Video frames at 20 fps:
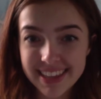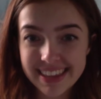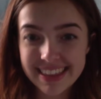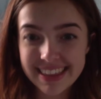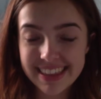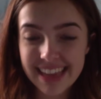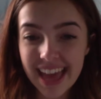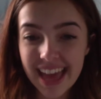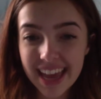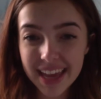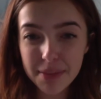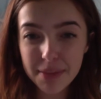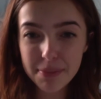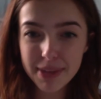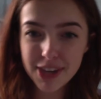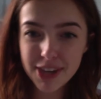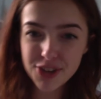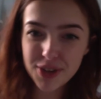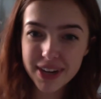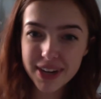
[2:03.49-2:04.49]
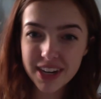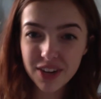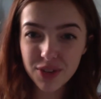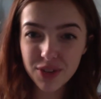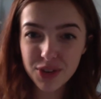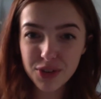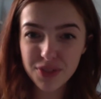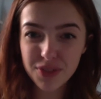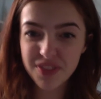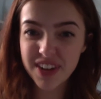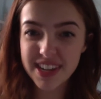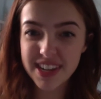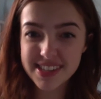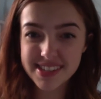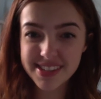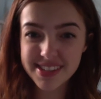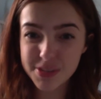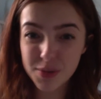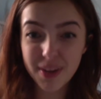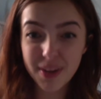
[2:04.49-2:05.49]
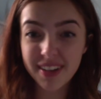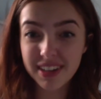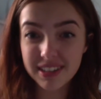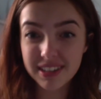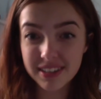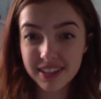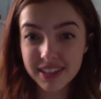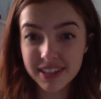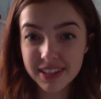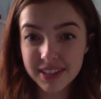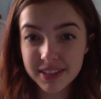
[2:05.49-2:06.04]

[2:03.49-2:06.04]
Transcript: that can be draining on your friends as well.